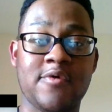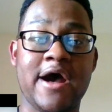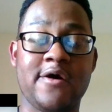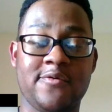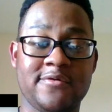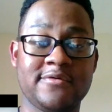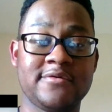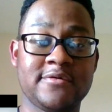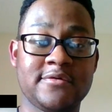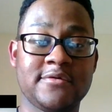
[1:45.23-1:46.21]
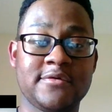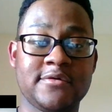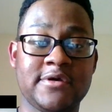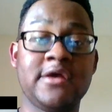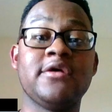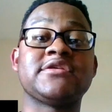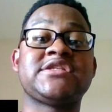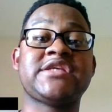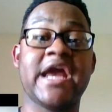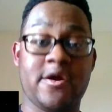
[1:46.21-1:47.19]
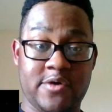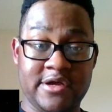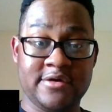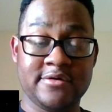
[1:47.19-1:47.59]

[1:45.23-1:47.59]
Wow. He looks scary.